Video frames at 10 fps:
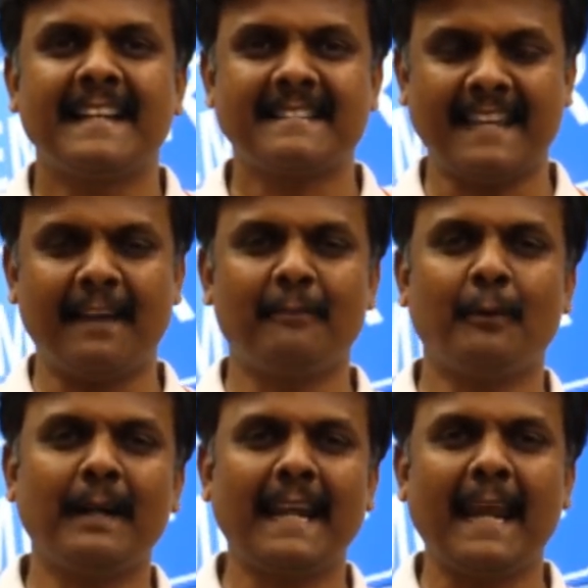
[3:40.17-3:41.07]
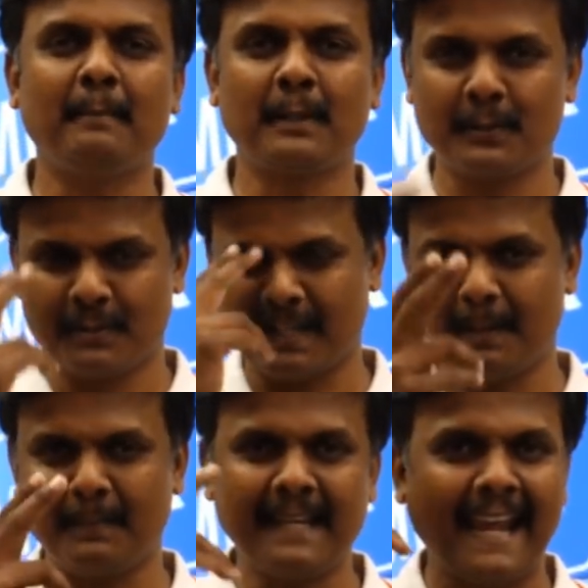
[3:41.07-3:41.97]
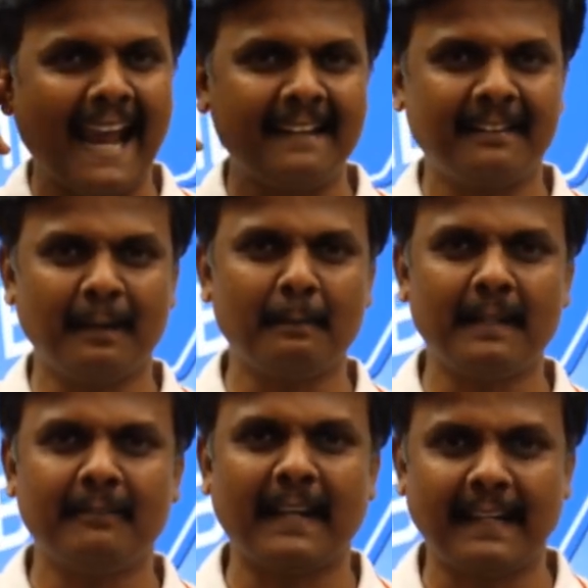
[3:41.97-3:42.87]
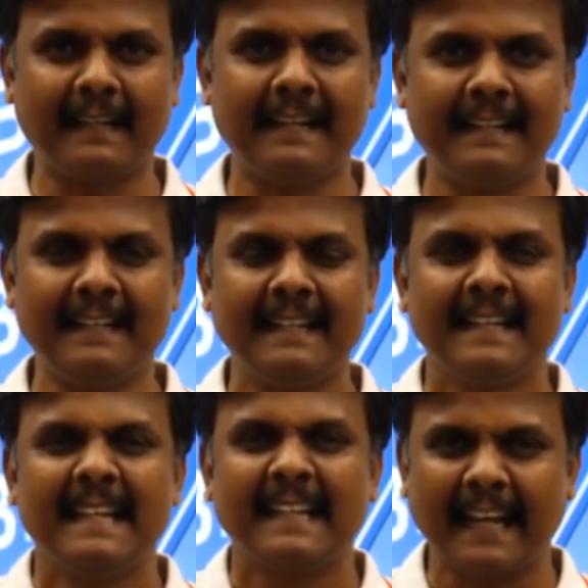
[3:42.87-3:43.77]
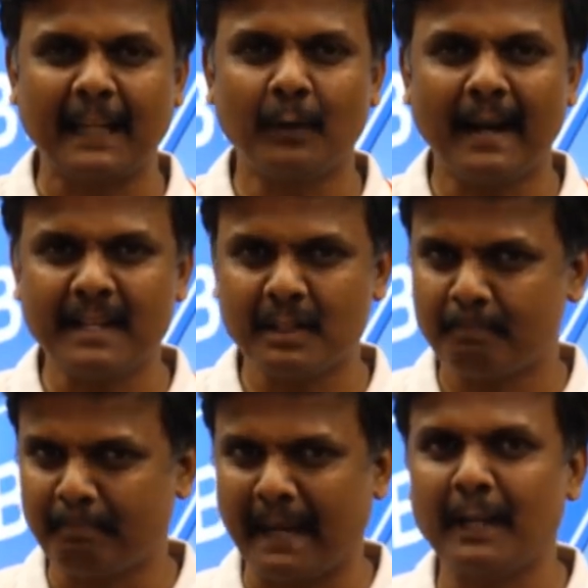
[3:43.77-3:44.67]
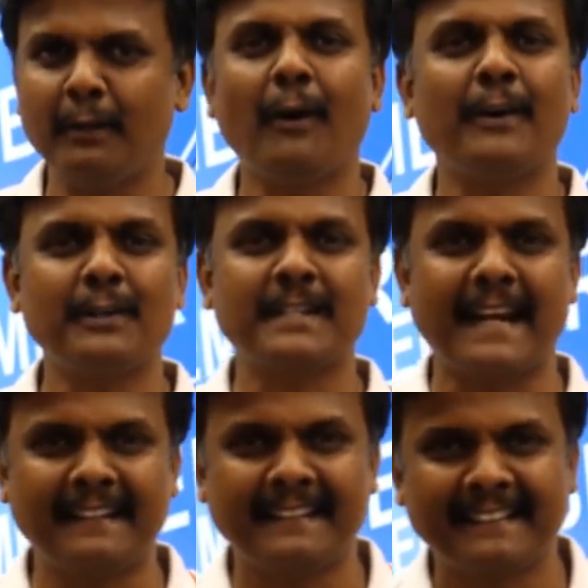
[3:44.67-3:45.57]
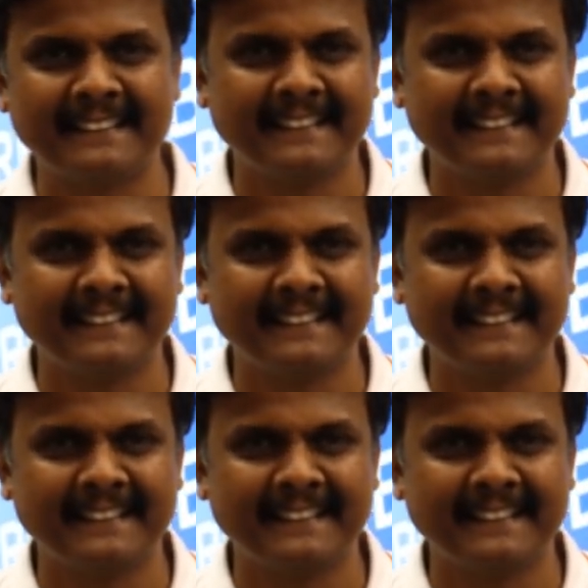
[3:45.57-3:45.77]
is everyone able to see me and hear me very clearly? Can you guys ping on your chat?